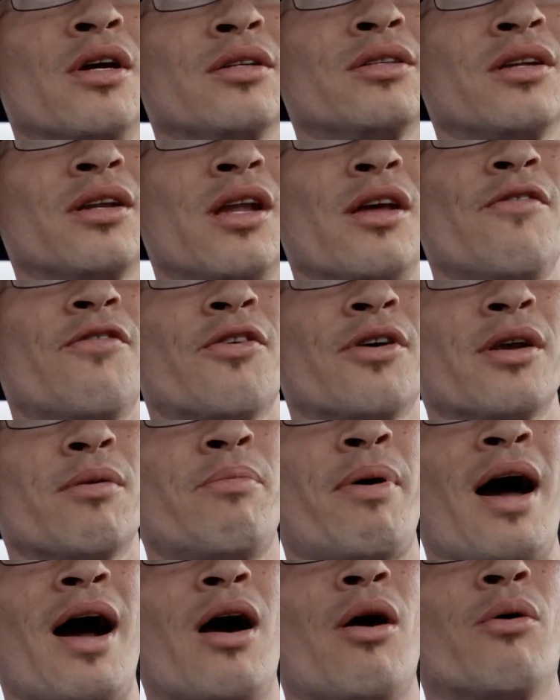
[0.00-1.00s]
delivering
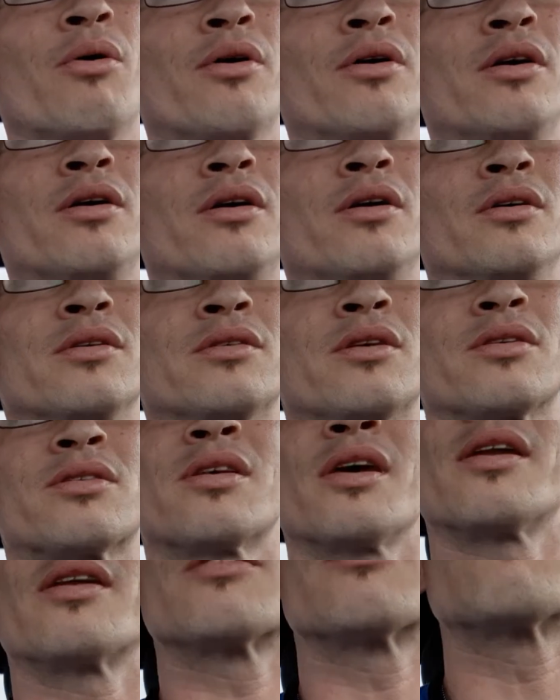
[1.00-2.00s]
power to
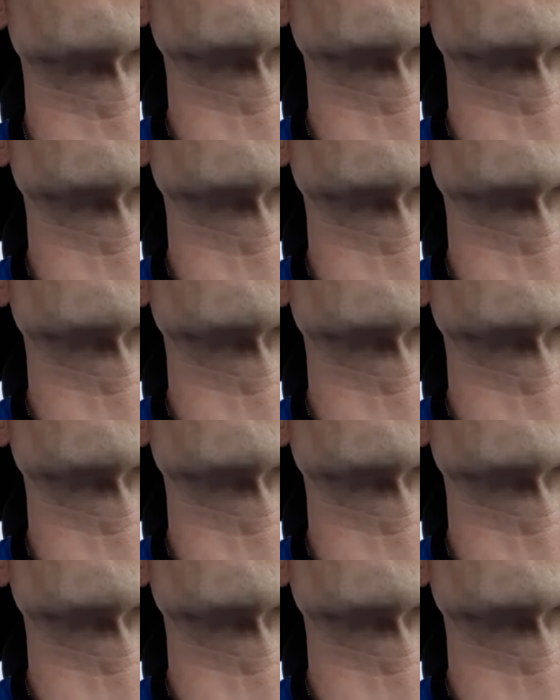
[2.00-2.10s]
set us